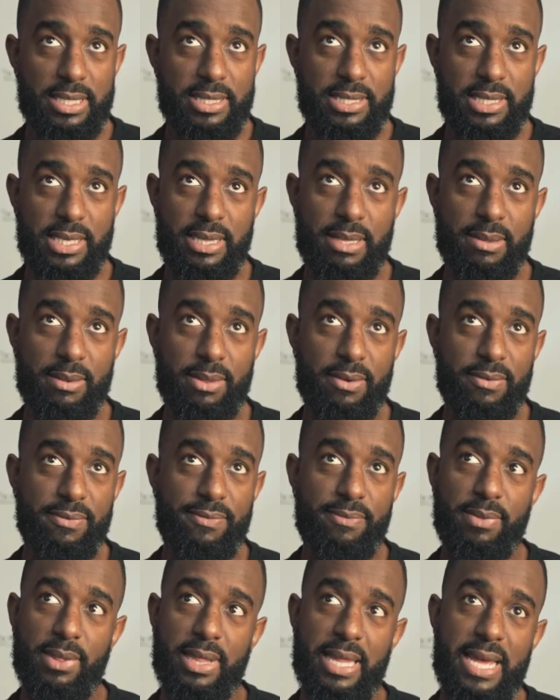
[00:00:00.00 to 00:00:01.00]
let's say the
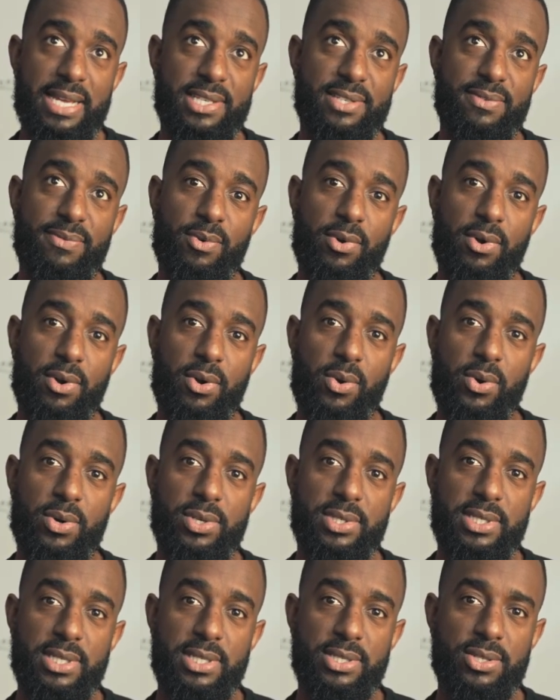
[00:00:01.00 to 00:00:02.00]
last four
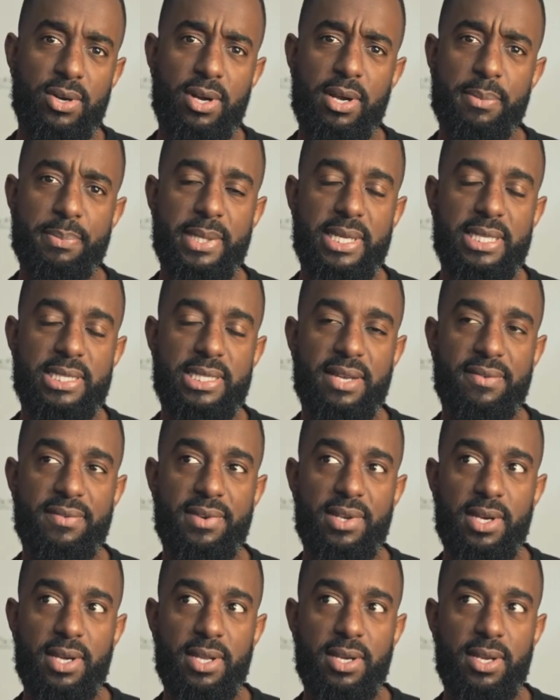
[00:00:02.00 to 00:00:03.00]
courses or updates i've
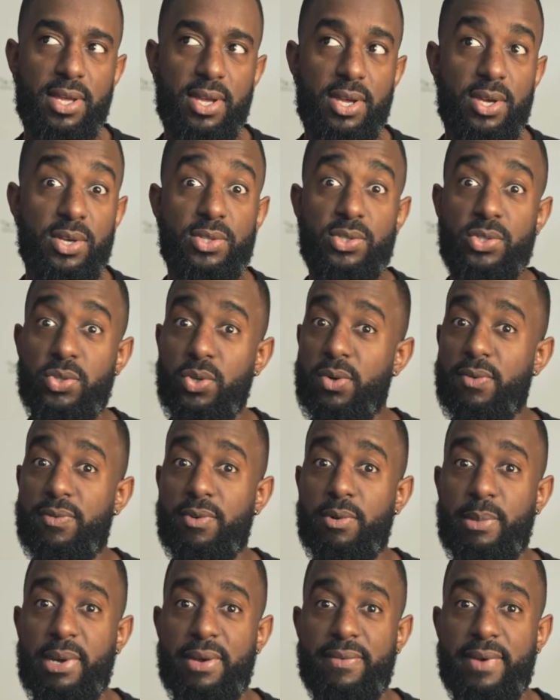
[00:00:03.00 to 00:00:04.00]
done two of
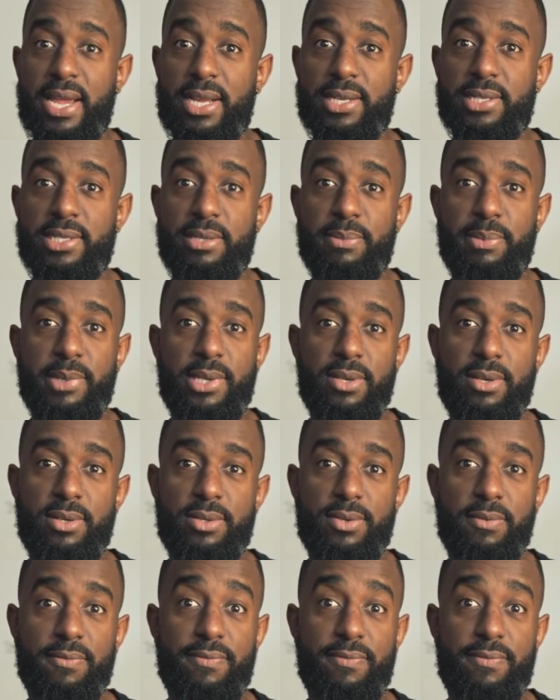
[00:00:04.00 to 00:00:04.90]
them i've actually been